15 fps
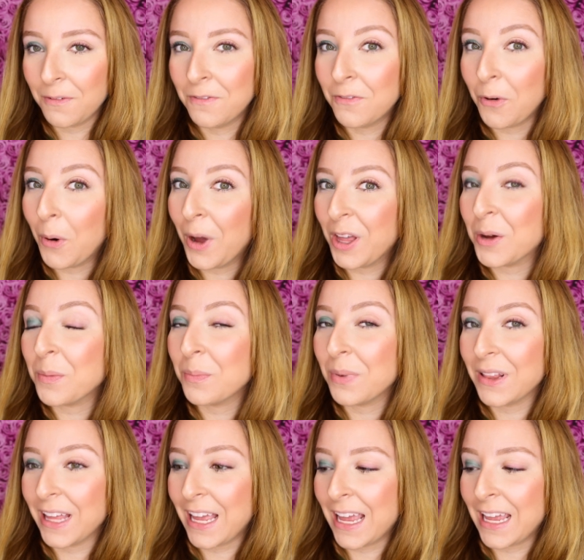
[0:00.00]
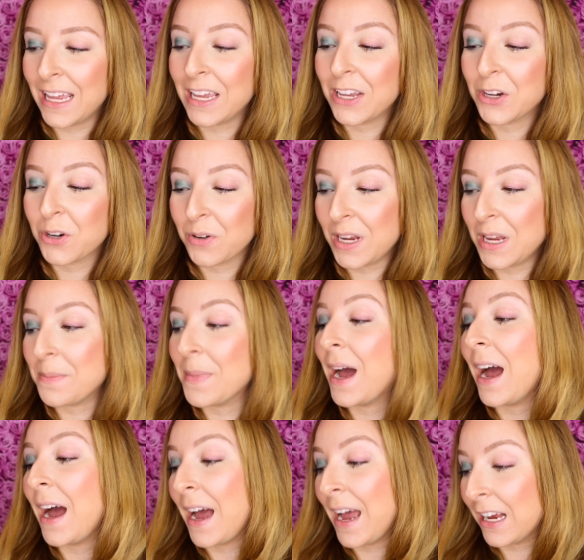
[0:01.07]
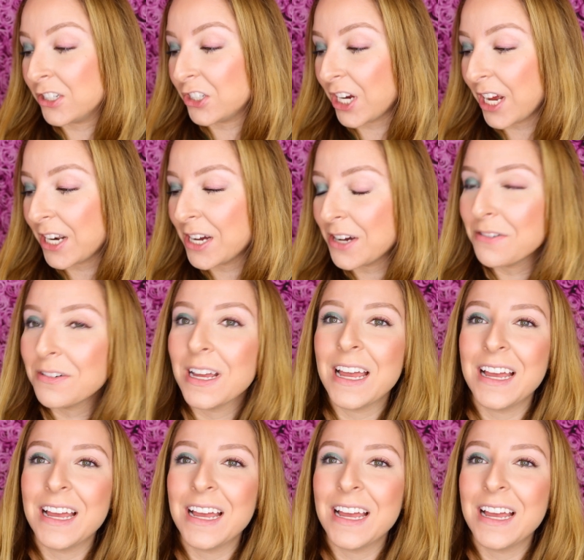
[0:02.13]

Foil Play Cream Eyeshadow.